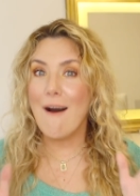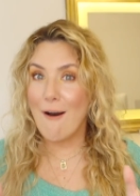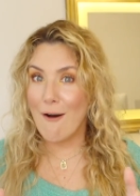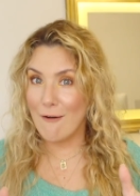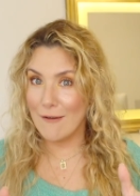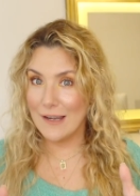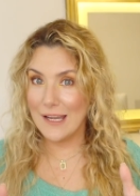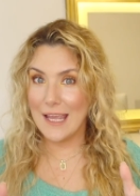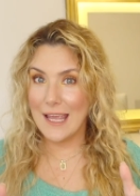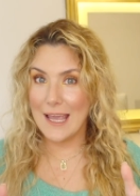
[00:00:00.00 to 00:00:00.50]

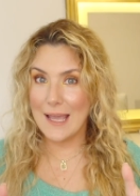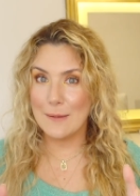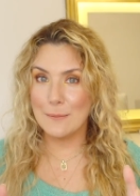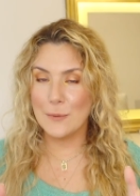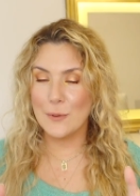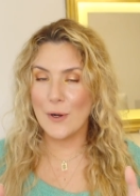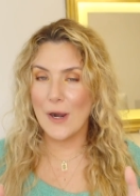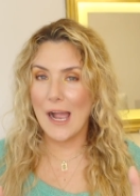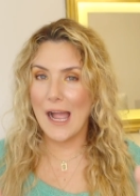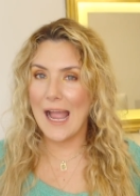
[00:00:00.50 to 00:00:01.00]
on
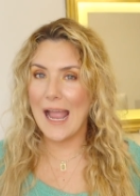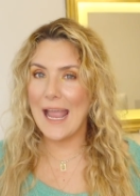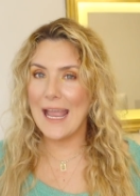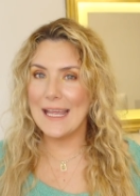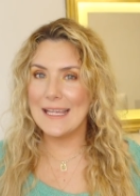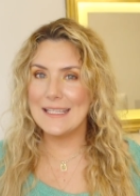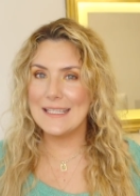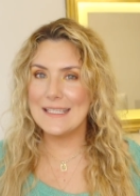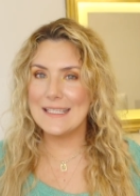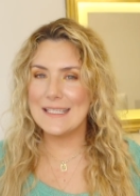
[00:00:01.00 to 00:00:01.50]
camera
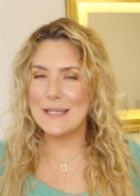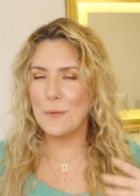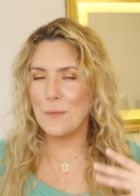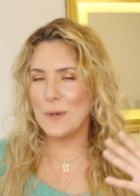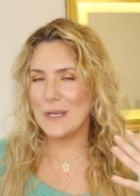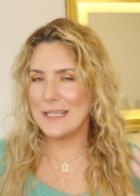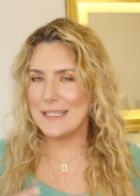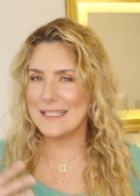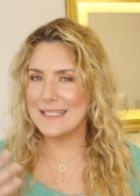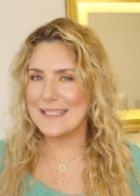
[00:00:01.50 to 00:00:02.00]
and
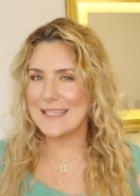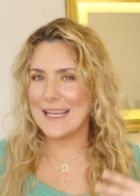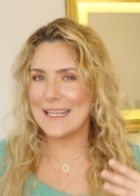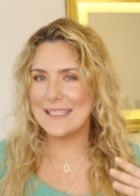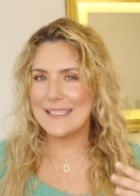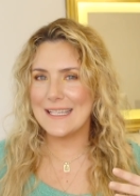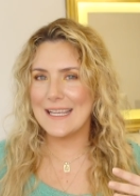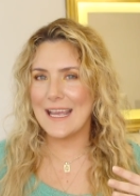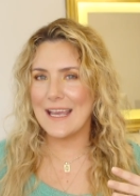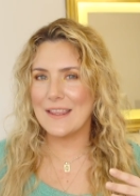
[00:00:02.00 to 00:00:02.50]
we
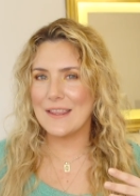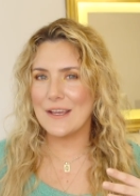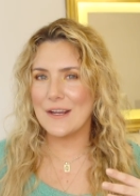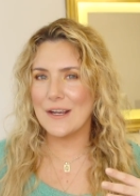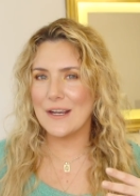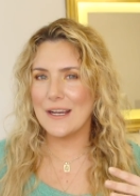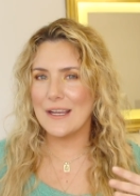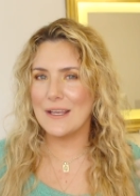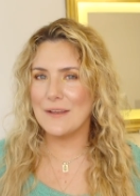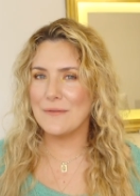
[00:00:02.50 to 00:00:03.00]
decide
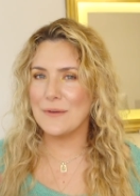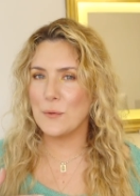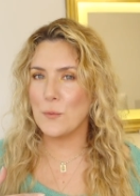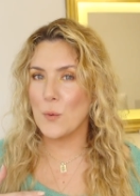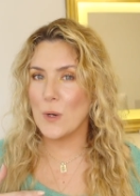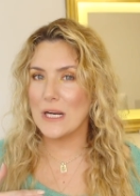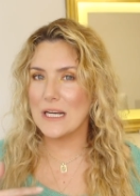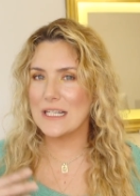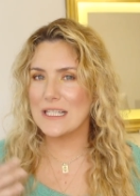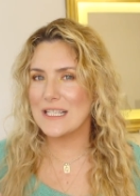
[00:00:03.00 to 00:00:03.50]
together if
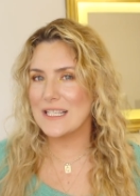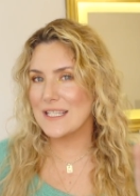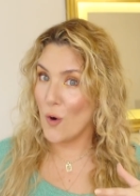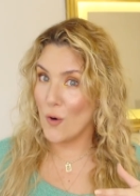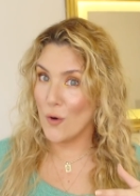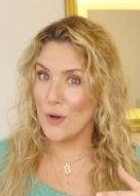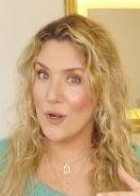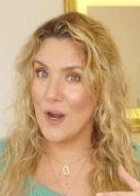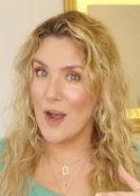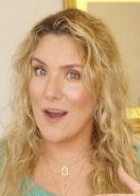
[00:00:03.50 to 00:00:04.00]
it works
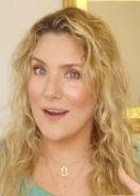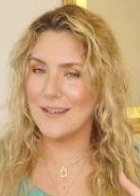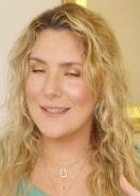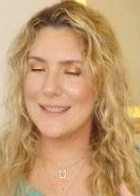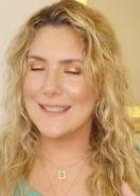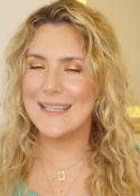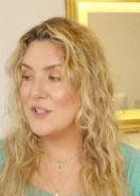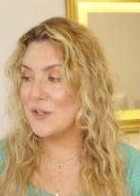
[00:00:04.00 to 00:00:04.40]
or not.